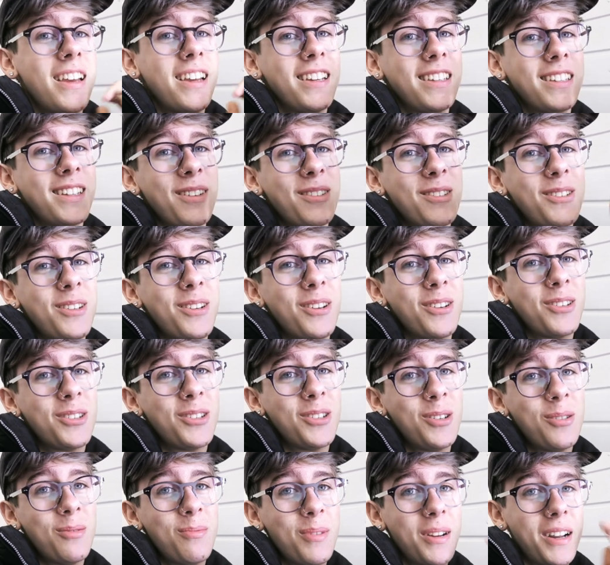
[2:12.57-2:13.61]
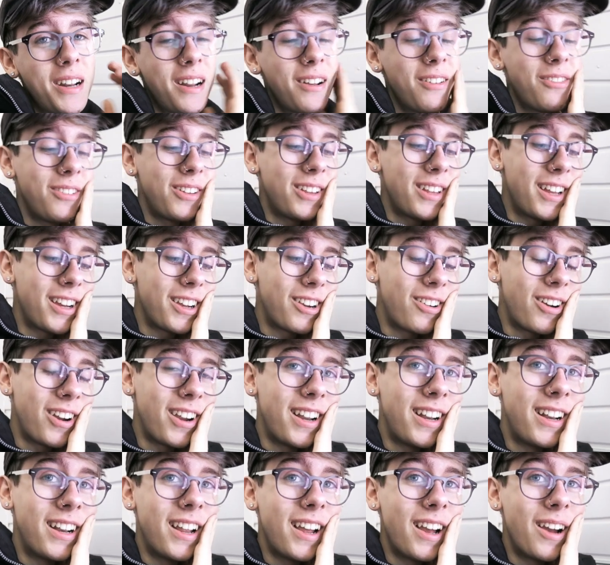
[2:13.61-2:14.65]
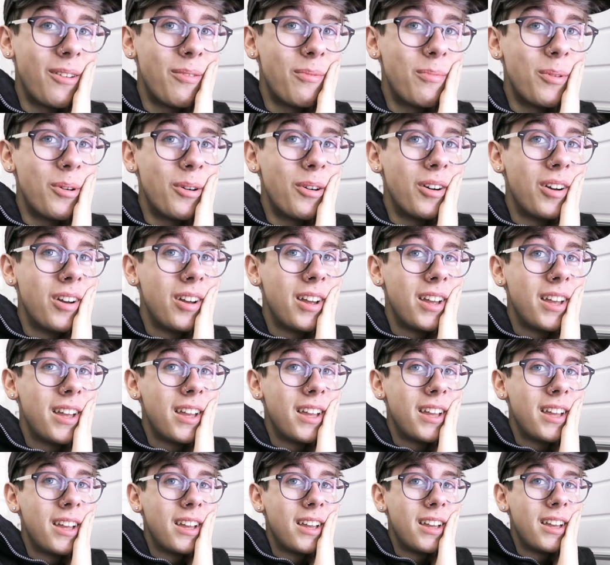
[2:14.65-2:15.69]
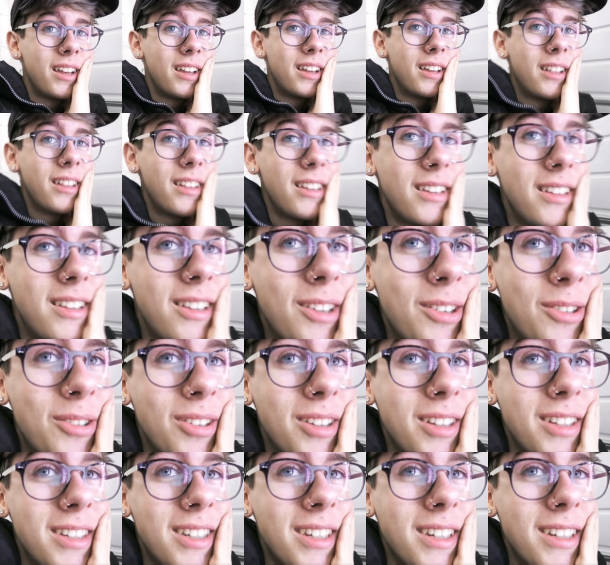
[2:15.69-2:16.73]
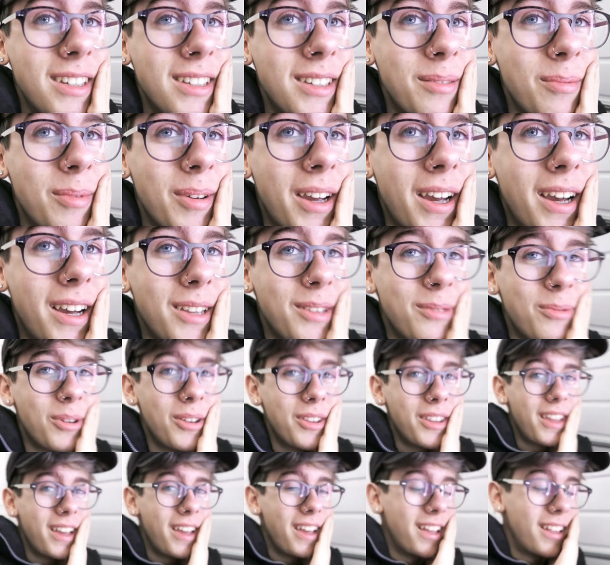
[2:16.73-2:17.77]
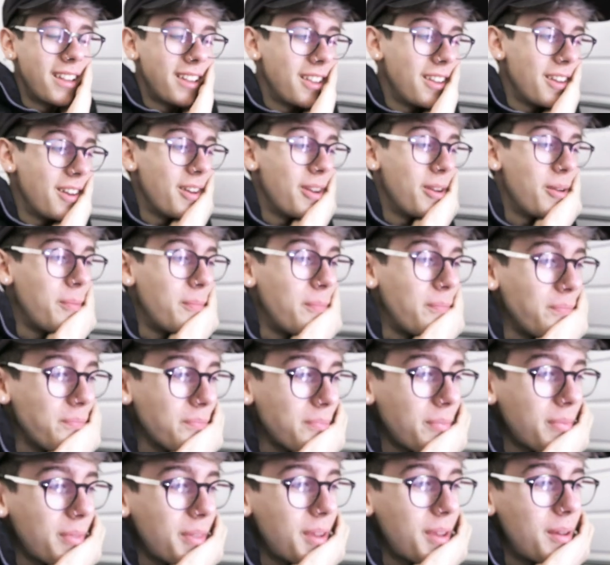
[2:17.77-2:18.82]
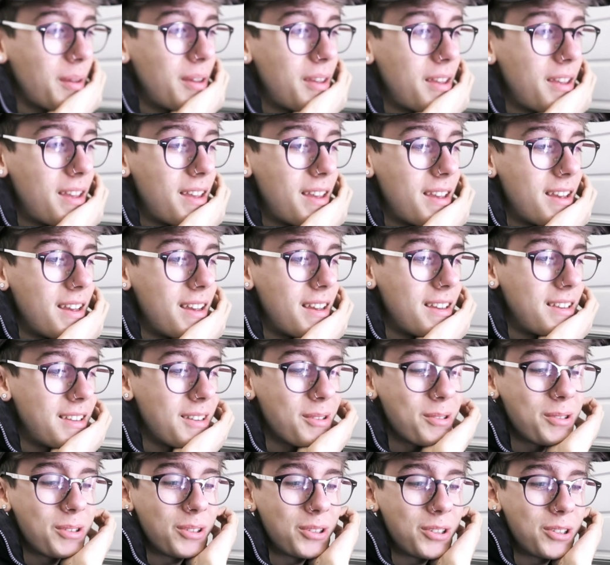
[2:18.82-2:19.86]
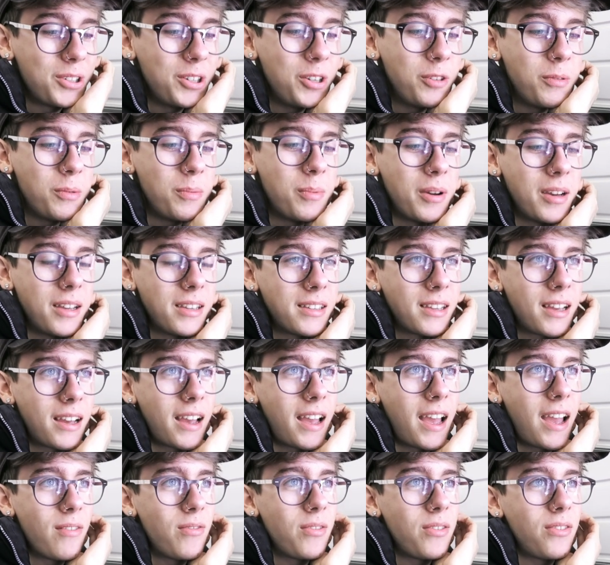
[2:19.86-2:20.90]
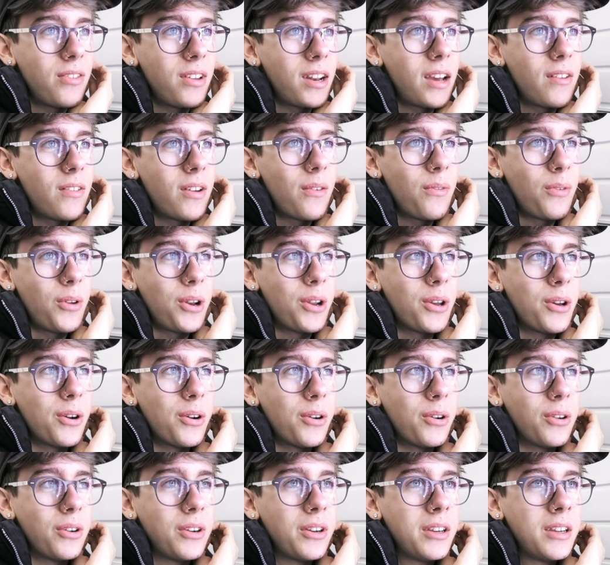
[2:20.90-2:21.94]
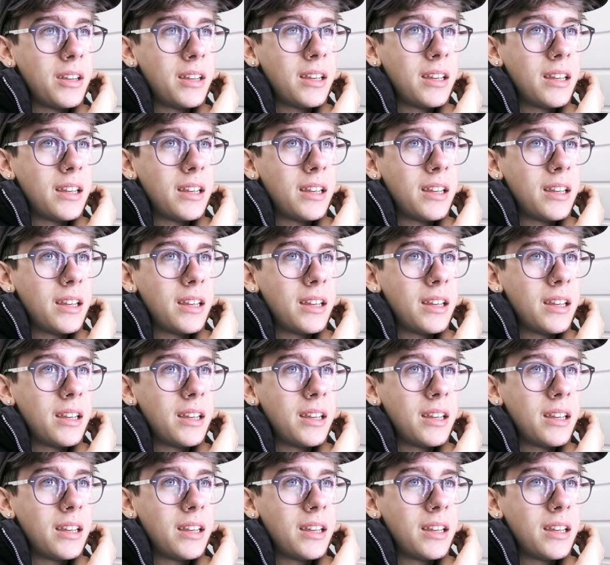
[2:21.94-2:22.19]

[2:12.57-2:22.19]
It sounds so stupid and I feel like crying now, but there's literally tears in my eyes, what the hell. Um, it sounds so stupid, but it's like everything I've ever known,